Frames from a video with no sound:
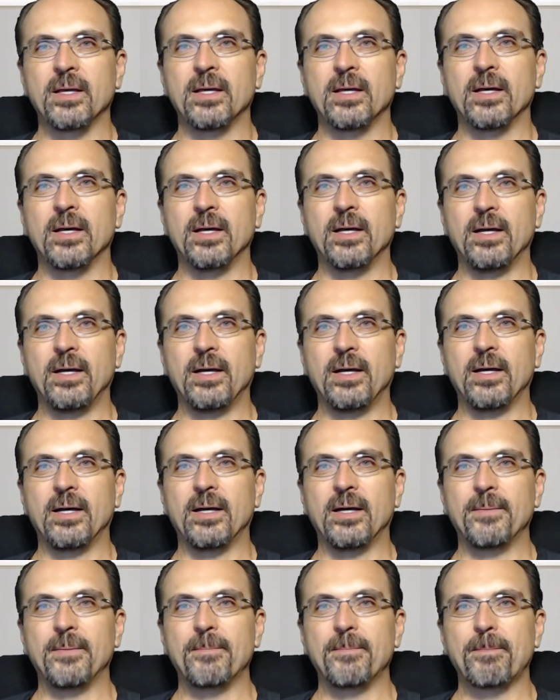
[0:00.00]

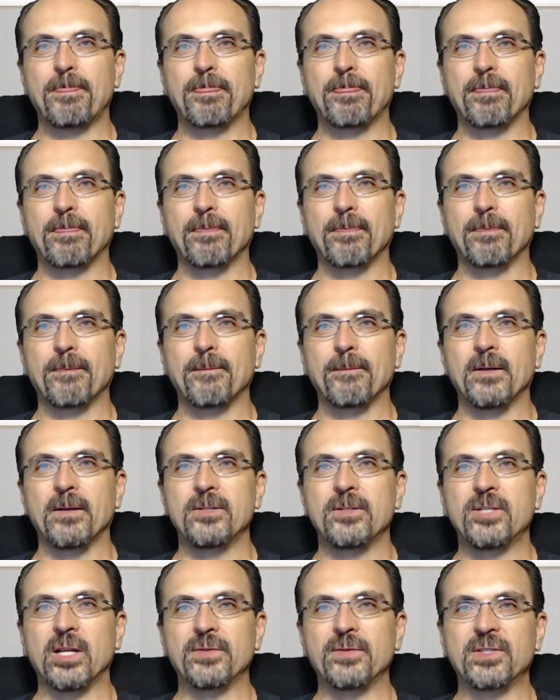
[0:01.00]

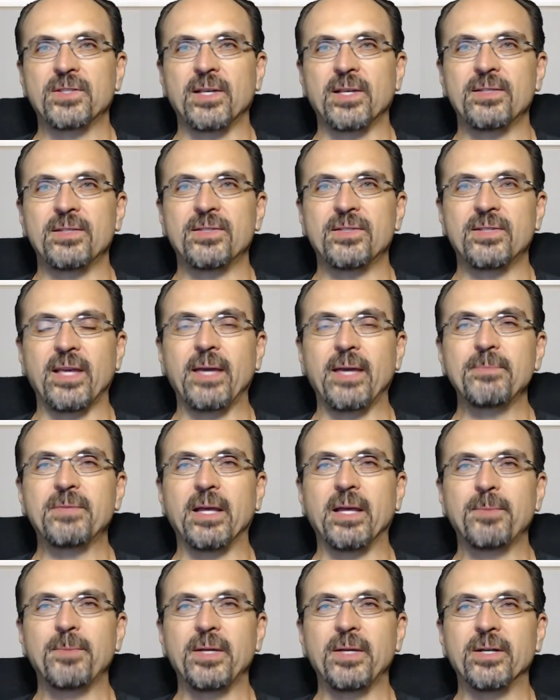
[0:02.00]
Jennifer says, same temp
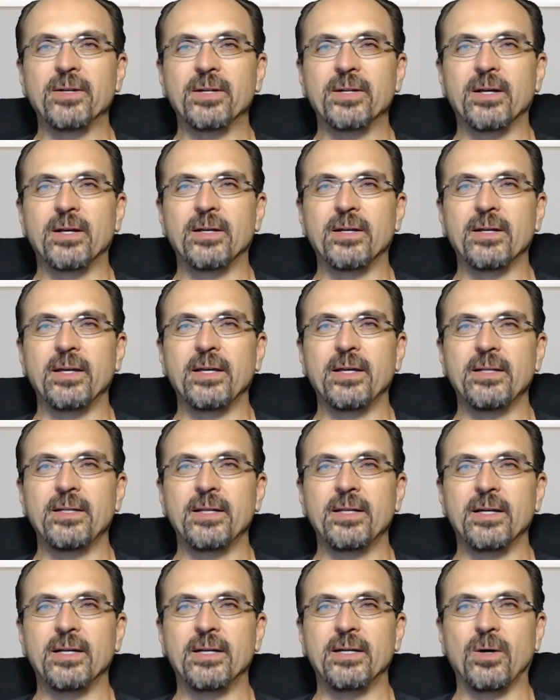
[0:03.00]
here in
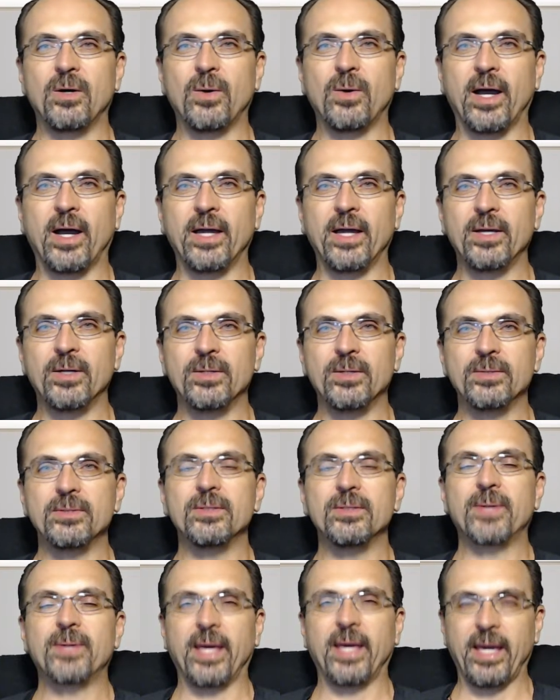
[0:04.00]
Ohio.
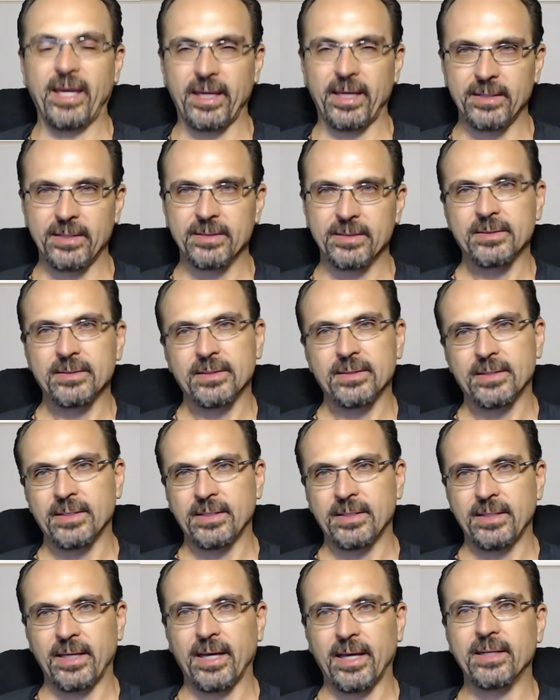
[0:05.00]
Okay.
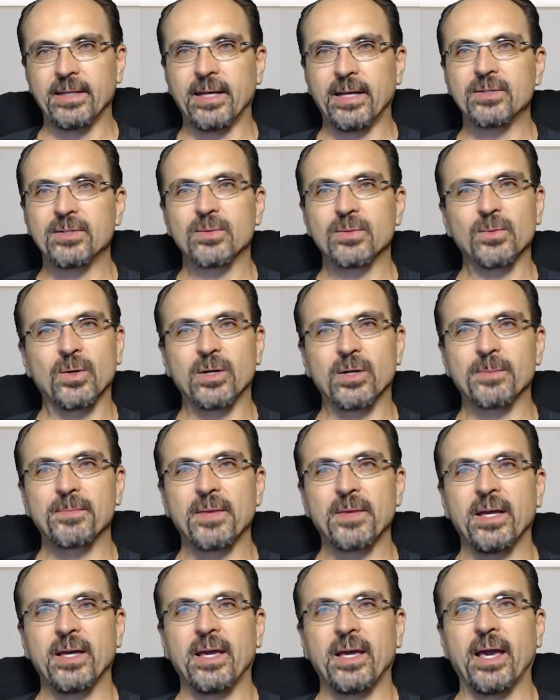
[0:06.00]
Yeah, nice and warm.
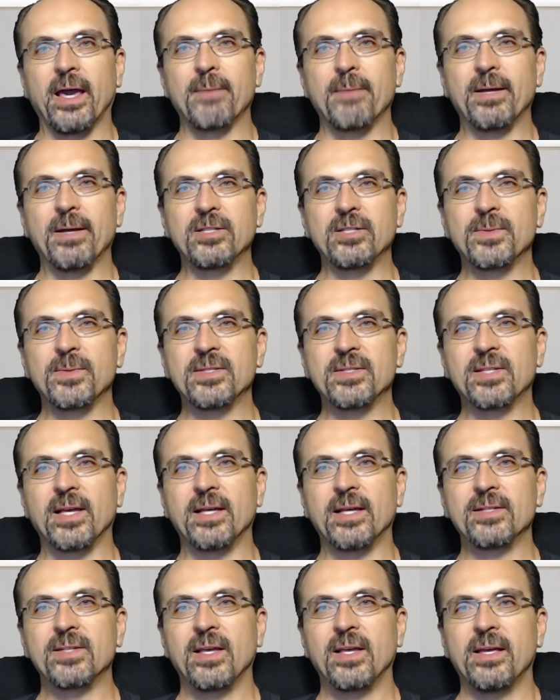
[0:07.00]
And Benjamin
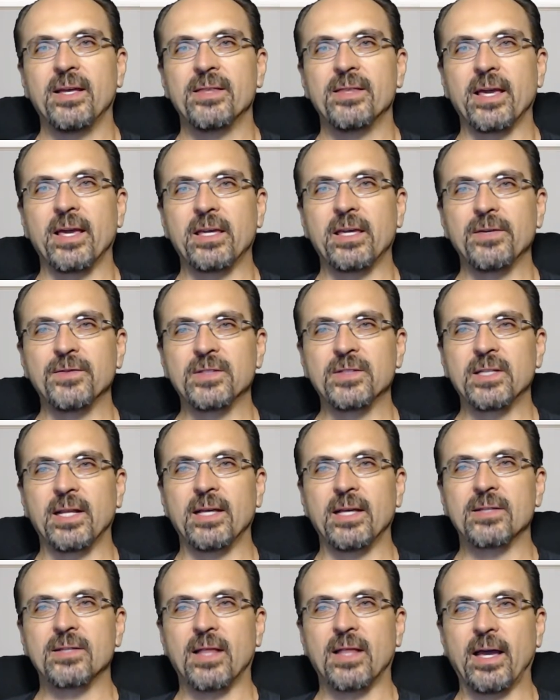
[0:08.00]
says, thank you for today's
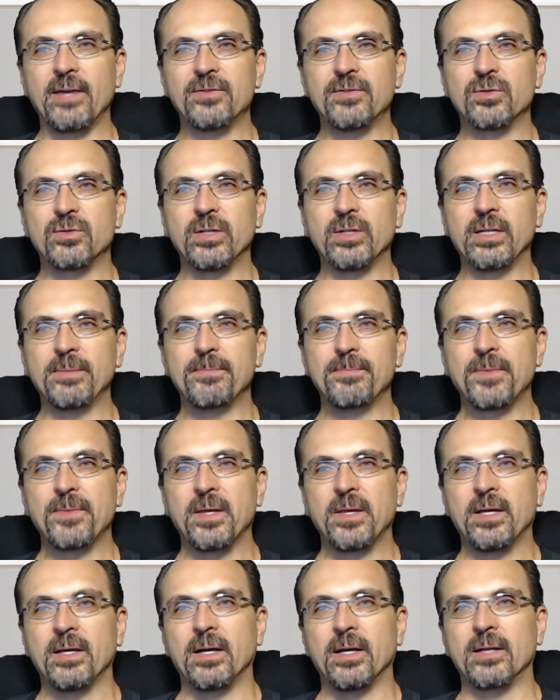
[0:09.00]
live stream.
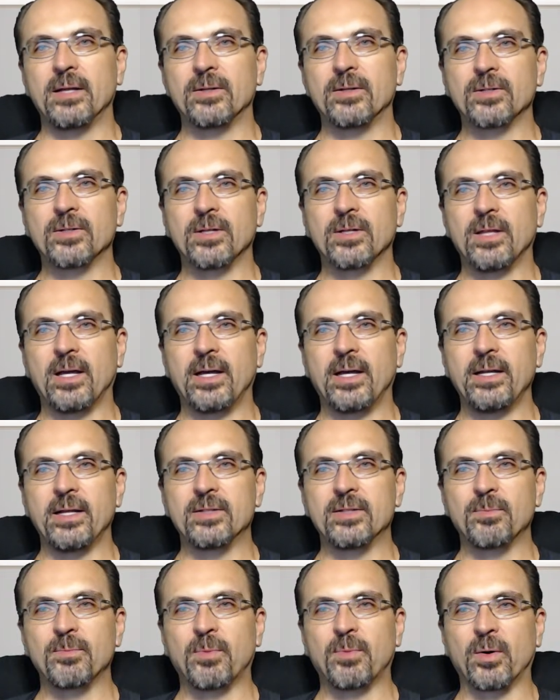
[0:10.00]
I learned a lot. It's
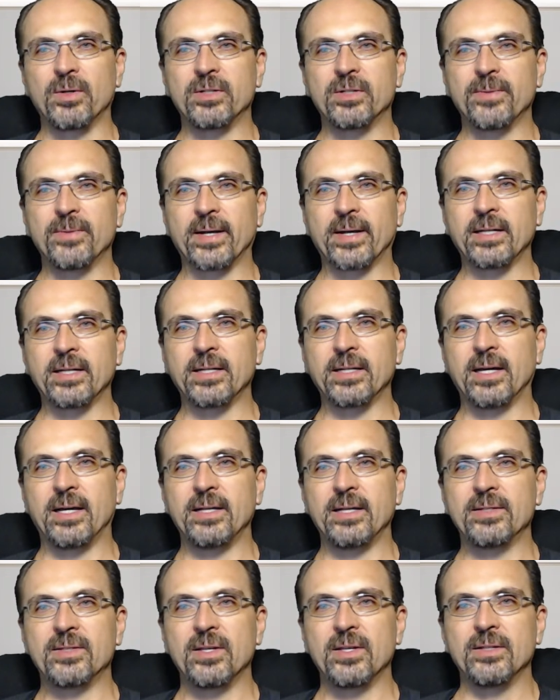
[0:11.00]
important to
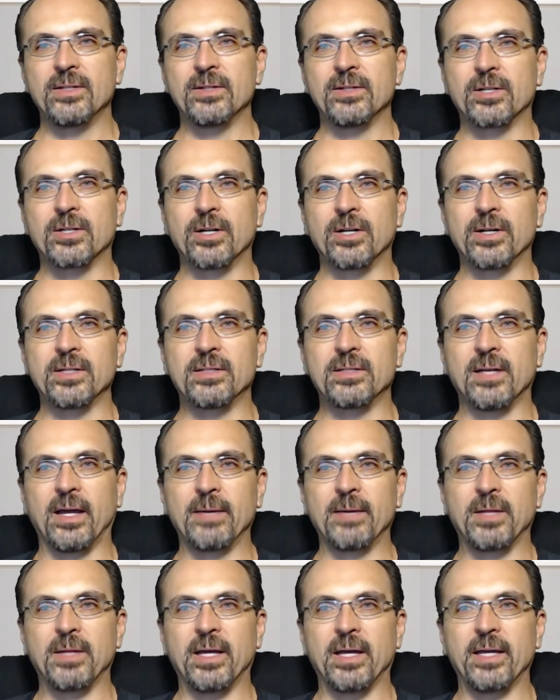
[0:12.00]
recognize the current
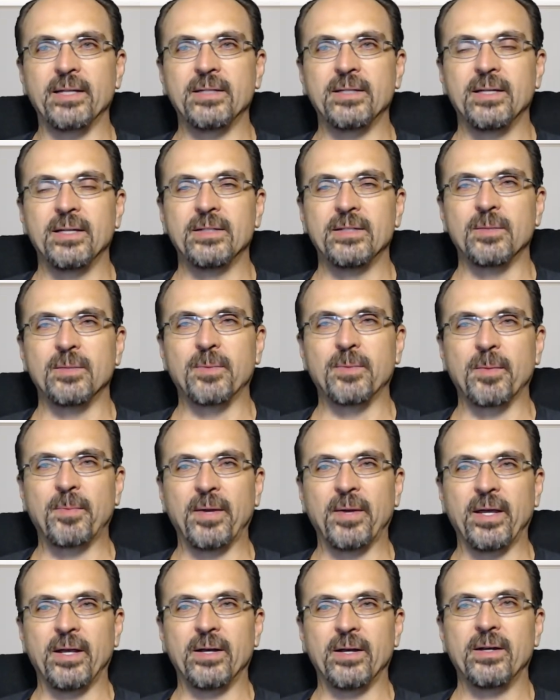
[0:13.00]
timeline to
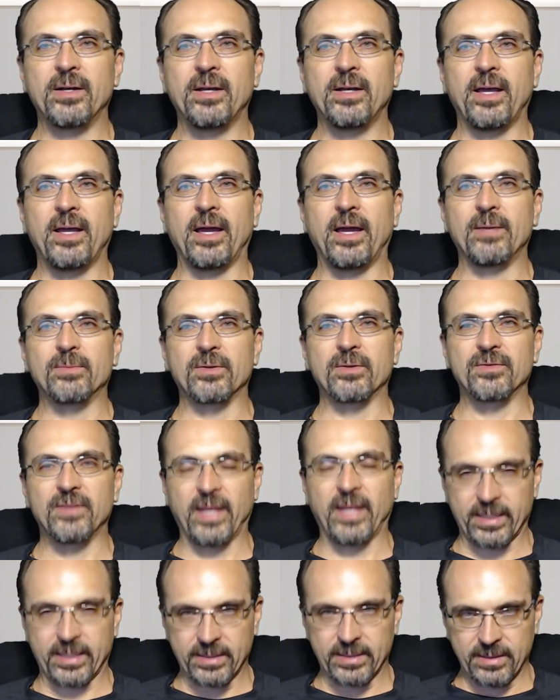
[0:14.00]
prepare and
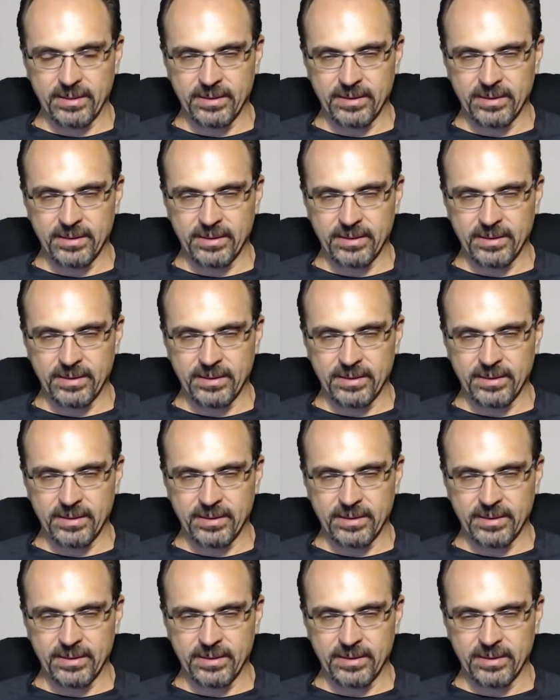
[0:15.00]
reflect.